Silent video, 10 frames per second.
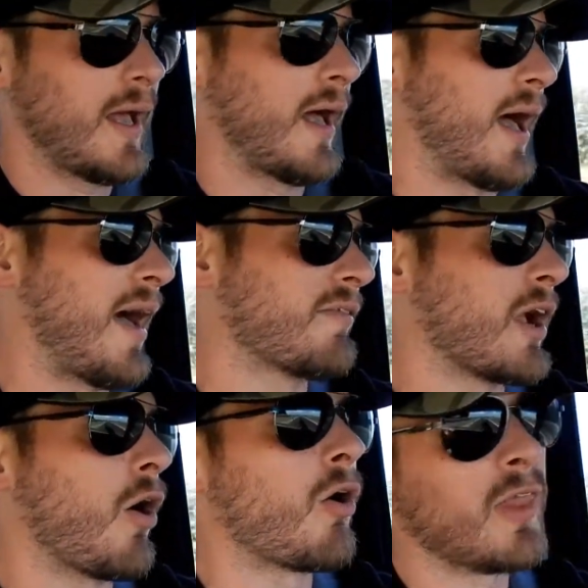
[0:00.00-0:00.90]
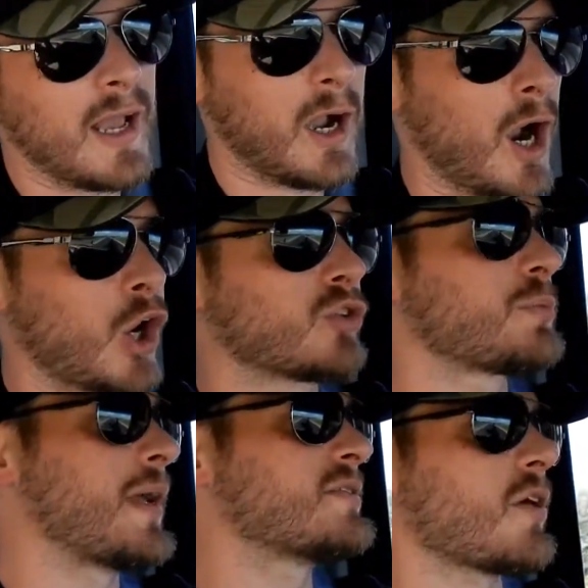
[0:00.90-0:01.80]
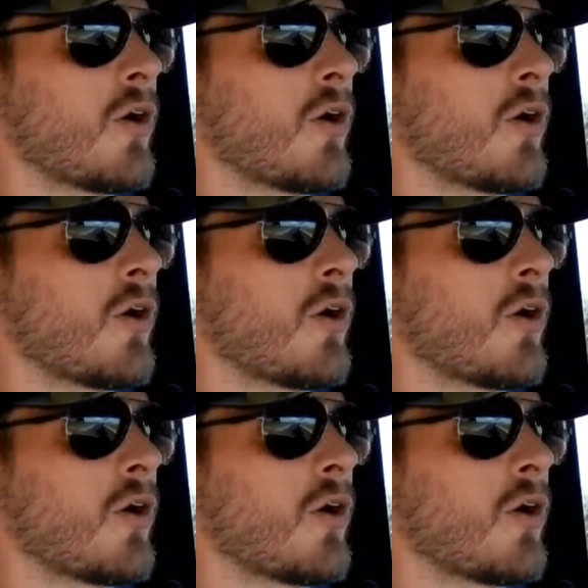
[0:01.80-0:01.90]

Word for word: Uh, having all that cargo space,